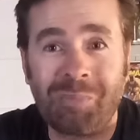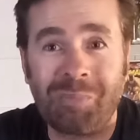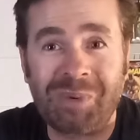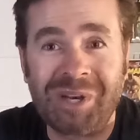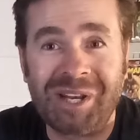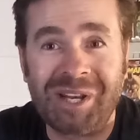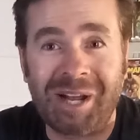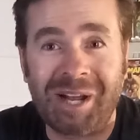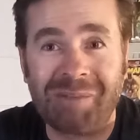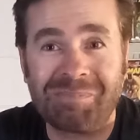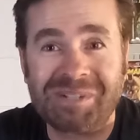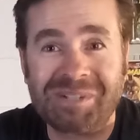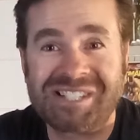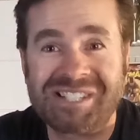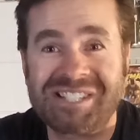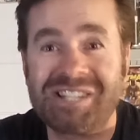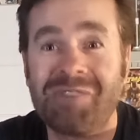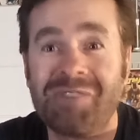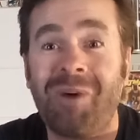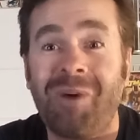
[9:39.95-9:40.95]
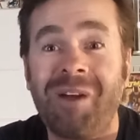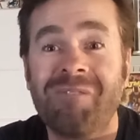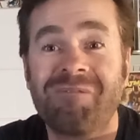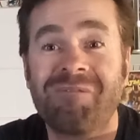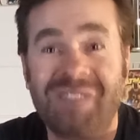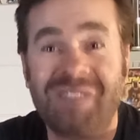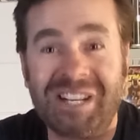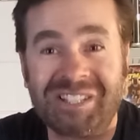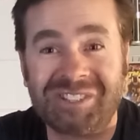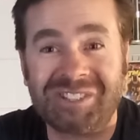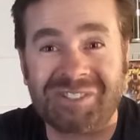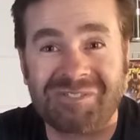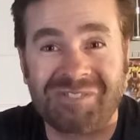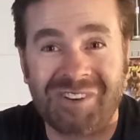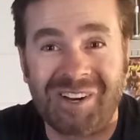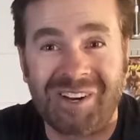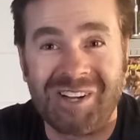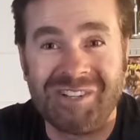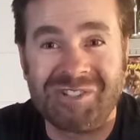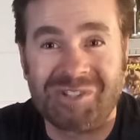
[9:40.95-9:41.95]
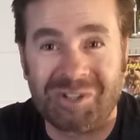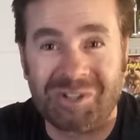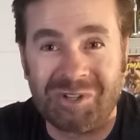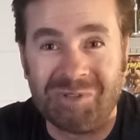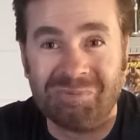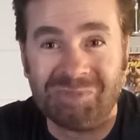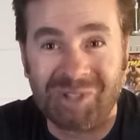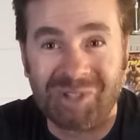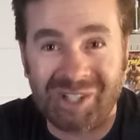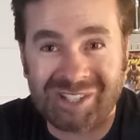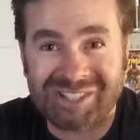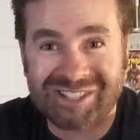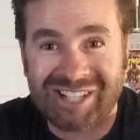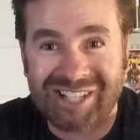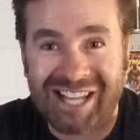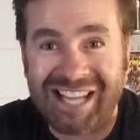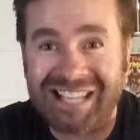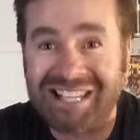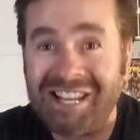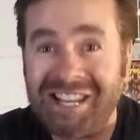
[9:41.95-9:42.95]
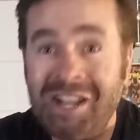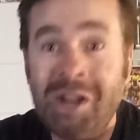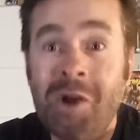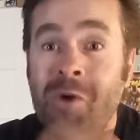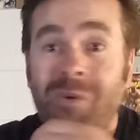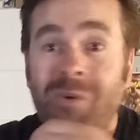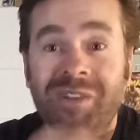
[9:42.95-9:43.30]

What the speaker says: open it up and see what Victor Von Doom looks like